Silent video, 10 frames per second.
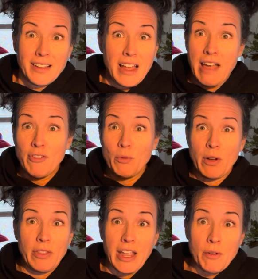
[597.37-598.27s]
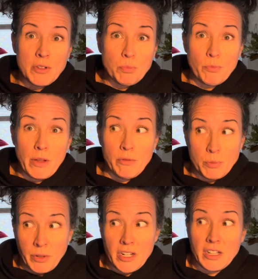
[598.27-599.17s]
Everyone, like, it was
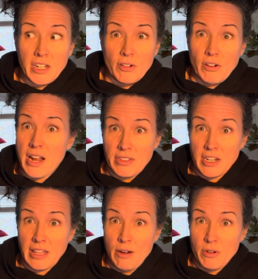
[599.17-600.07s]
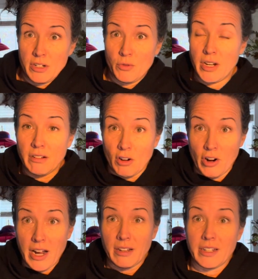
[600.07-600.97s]
politically correct that they were doing it
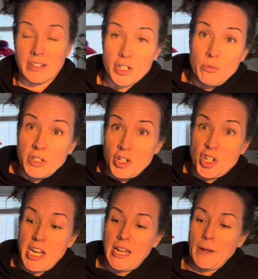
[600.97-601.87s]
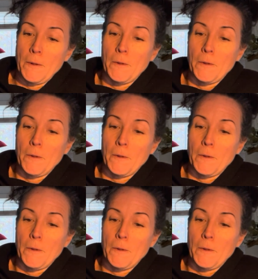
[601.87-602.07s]
correctly. She was a she.